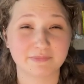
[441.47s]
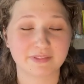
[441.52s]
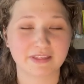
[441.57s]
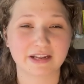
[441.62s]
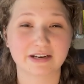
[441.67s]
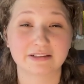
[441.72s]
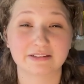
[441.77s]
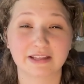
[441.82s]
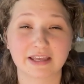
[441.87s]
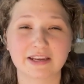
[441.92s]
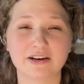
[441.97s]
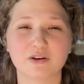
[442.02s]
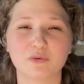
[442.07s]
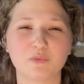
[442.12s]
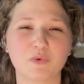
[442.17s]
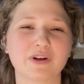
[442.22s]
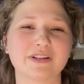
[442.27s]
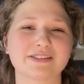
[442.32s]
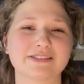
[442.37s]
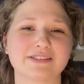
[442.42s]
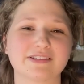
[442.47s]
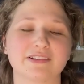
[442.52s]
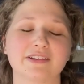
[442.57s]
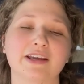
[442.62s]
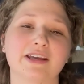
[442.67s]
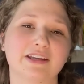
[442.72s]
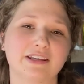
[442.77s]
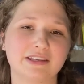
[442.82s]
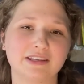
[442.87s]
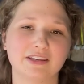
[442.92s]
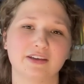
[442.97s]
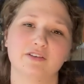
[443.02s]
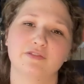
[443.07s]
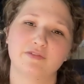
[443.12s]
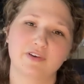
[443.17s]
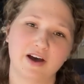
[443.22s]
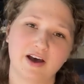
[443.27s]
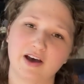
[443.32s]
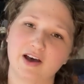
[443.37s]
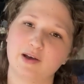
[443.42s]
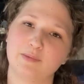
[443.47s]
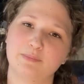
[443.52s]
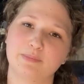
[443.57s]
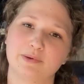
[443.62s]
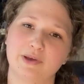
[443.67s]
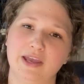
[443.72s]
that Elena wants to like give up